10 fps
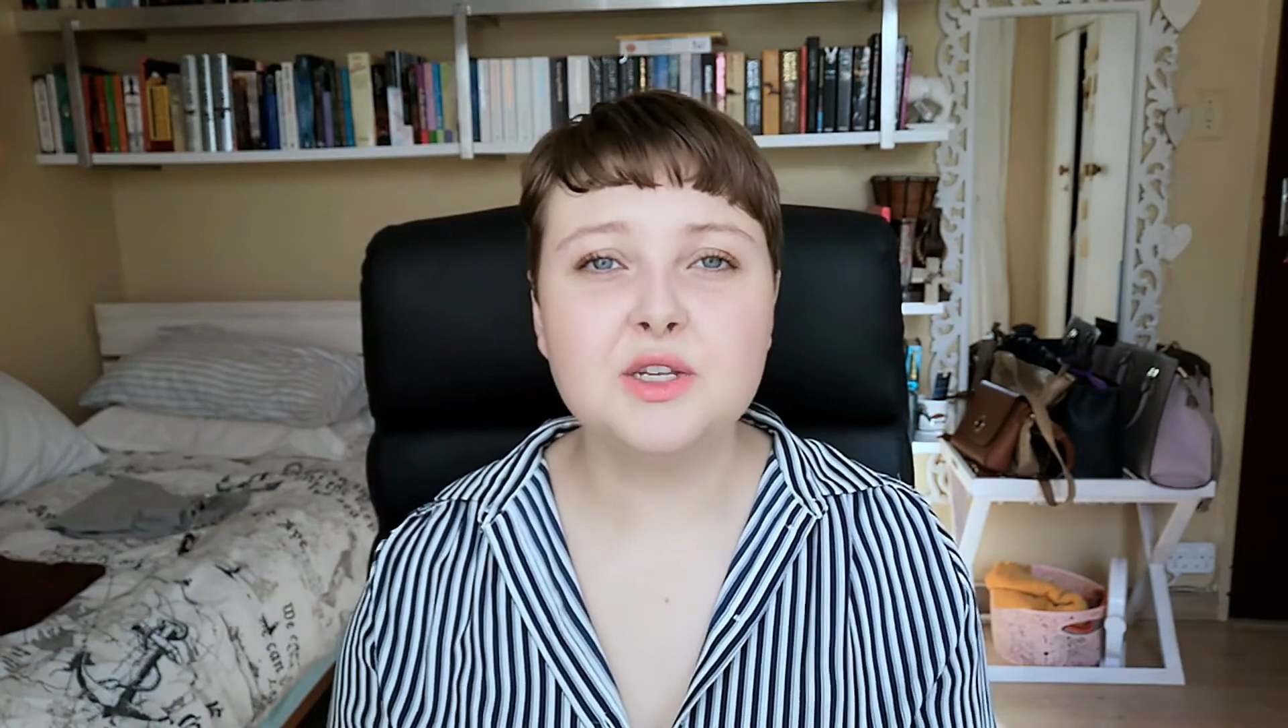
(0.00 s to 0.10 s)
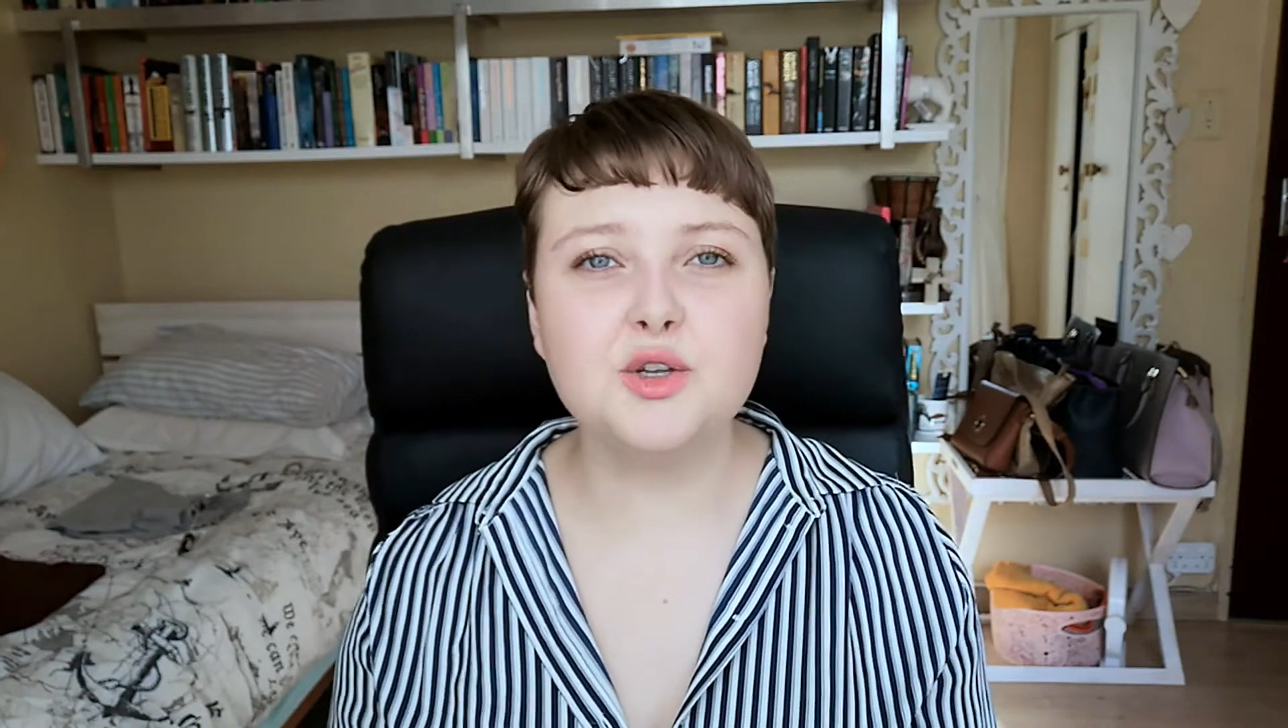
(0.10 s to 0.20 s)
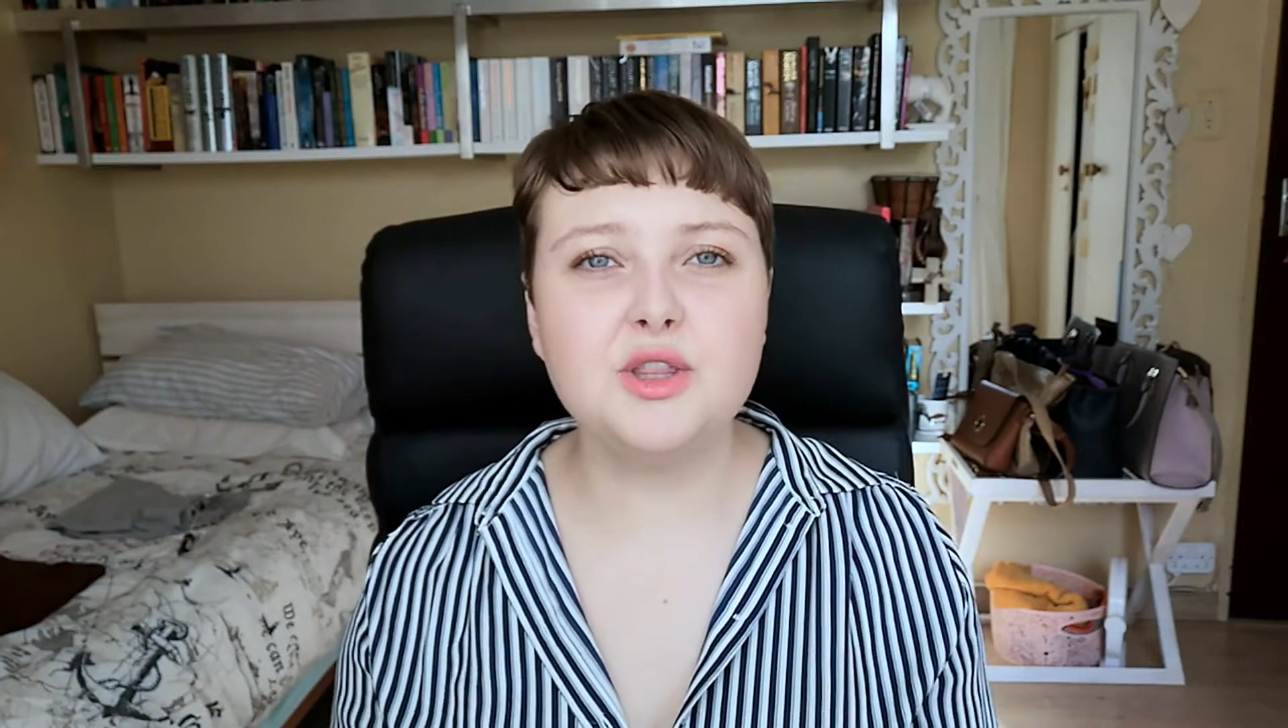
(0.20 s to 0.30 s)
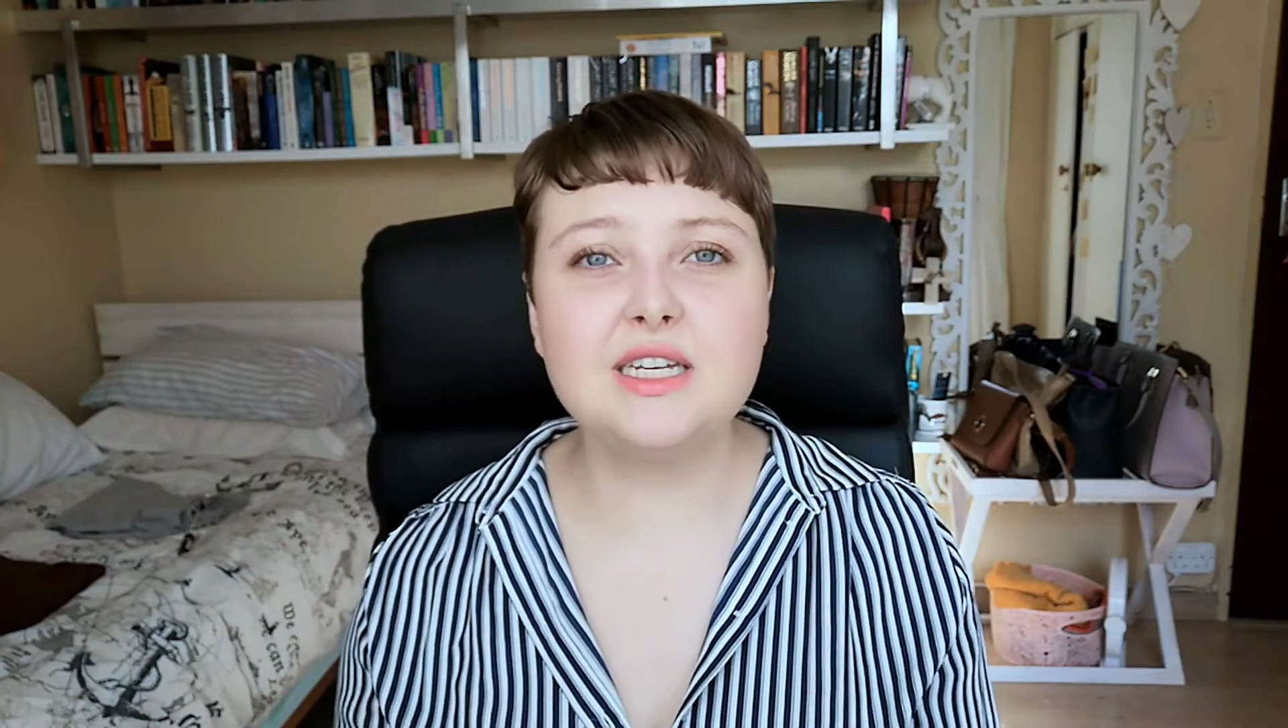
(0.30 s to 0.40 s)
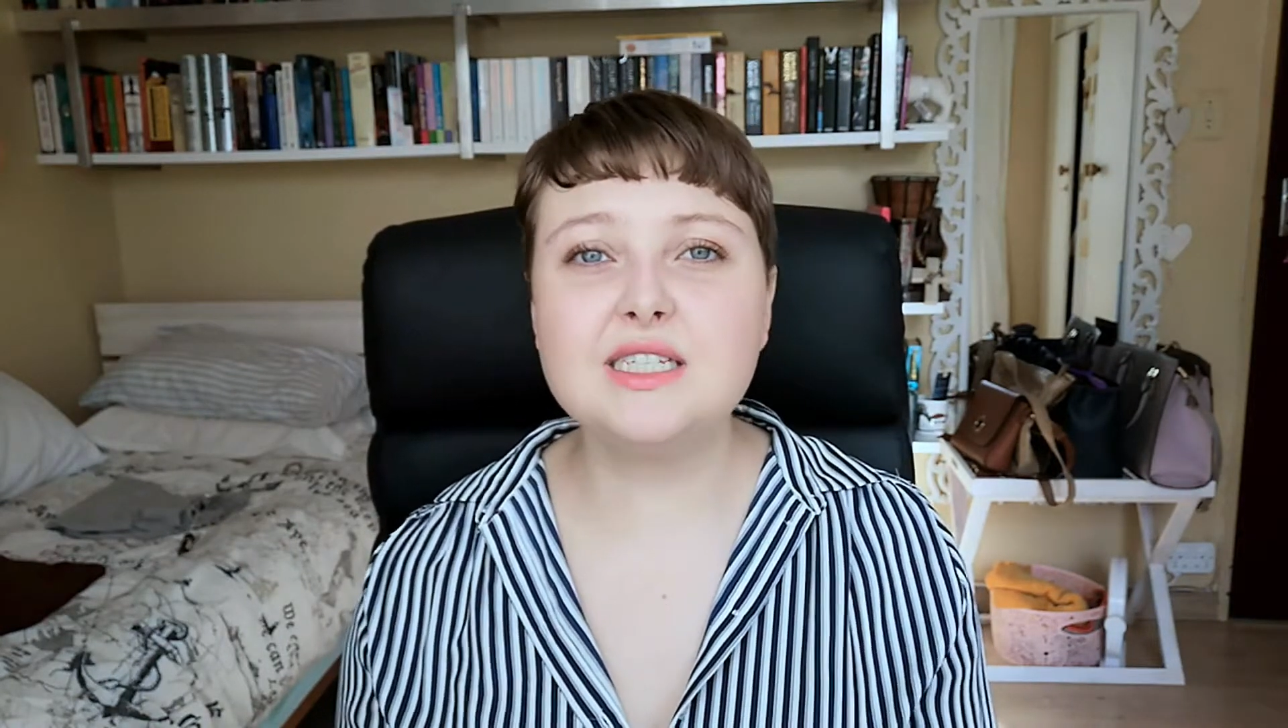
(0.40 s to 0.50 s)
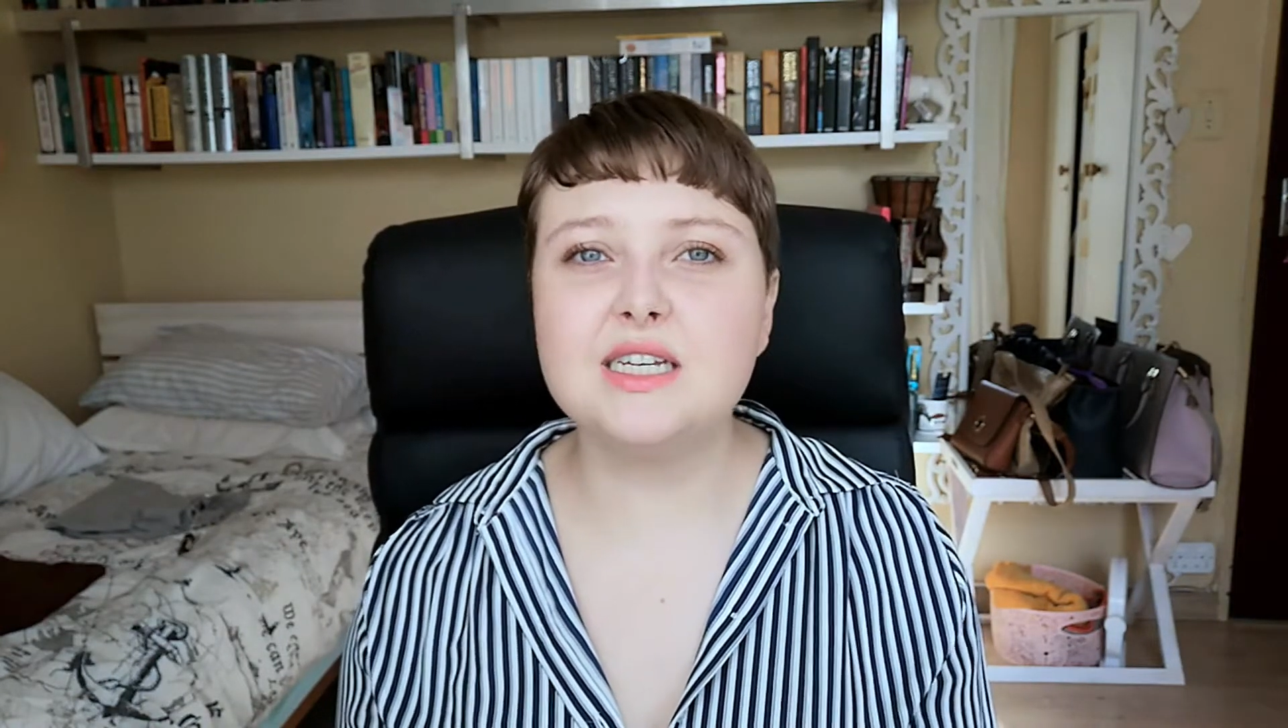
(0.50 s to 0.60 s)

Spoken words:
So these